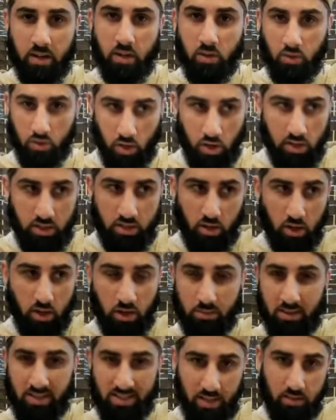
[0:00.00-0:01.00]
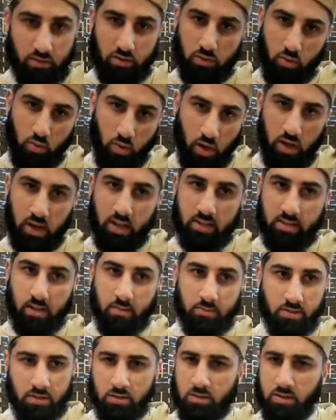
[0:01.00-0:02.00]
You know, is he not going to be safe? So Nuh alayhi
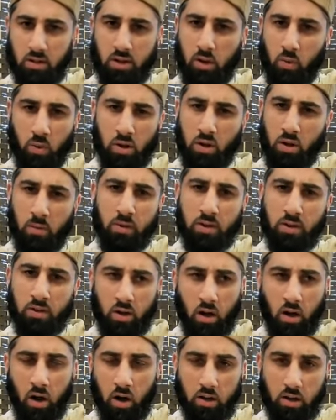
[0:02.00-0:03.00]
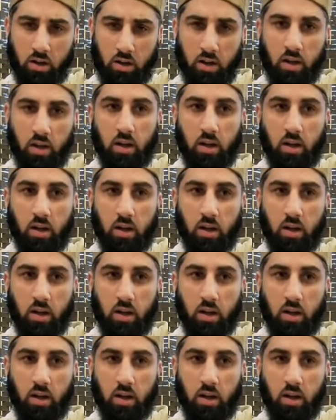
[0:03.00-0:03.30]
salam's son didn't want to come into the ark,